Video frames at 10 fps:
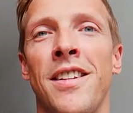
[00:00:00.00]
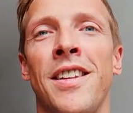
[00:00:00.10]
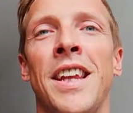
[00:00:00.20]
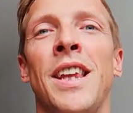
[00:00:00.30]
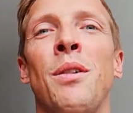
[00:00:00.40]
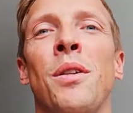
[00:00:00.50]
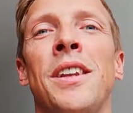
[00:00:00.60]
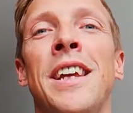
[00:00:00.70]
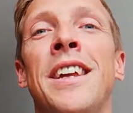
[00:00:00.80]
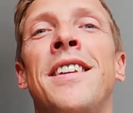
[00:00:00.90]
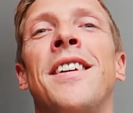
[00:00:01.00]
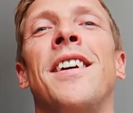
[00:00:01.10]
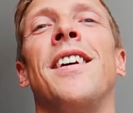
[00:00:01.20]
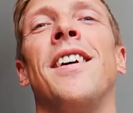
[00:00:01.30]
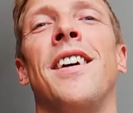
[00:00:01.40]
Then you will need
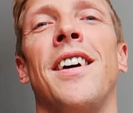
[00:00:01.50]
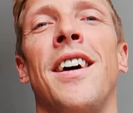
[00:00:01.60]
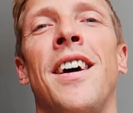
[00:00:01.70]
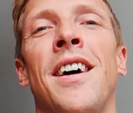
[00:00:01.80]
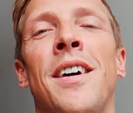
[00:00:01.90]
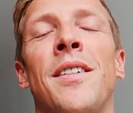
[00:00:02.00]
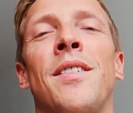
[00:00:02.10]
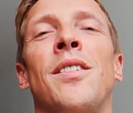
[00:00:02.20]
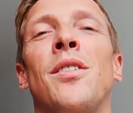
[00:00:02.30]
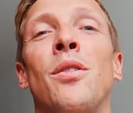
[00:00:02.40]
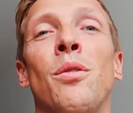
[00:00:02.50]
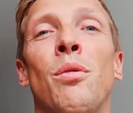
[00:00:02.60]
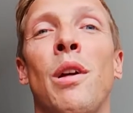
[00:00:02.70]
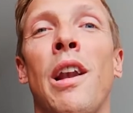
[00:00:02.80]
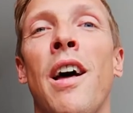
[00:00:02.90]
to
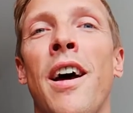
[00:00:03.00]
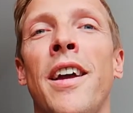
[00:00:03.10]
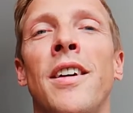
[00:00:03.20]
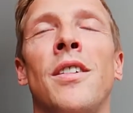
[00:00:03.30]
rely,